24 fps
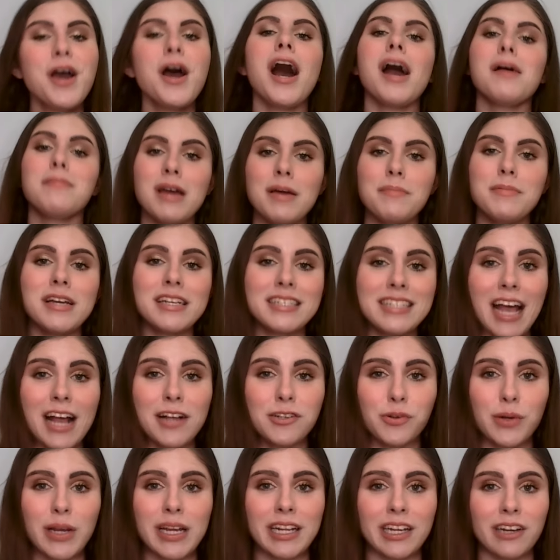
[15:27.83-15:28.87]
I might be
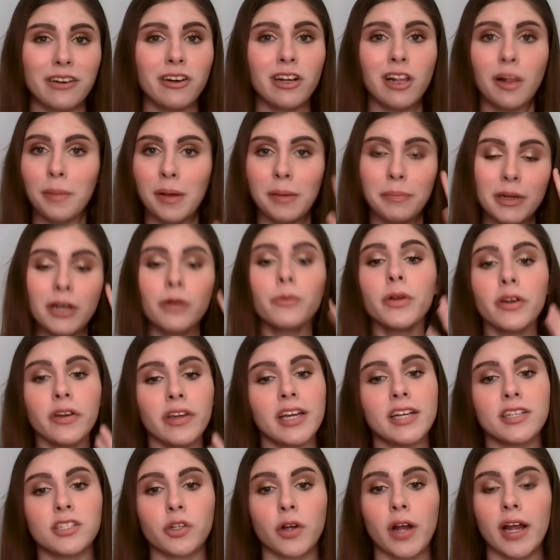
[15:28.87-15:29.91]
exaggerating a little bit, but it
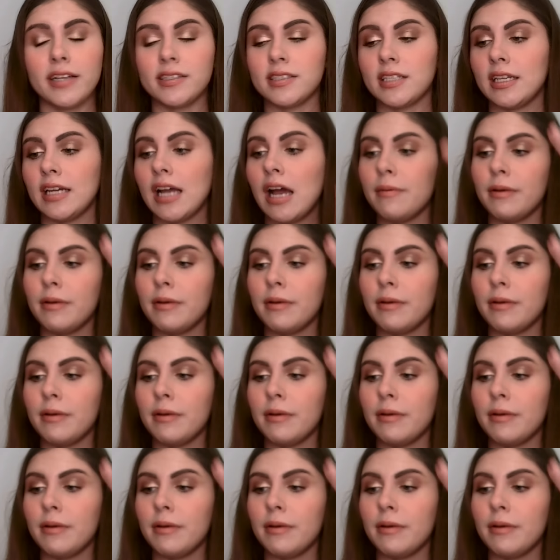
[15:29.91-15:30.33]
really is crazy.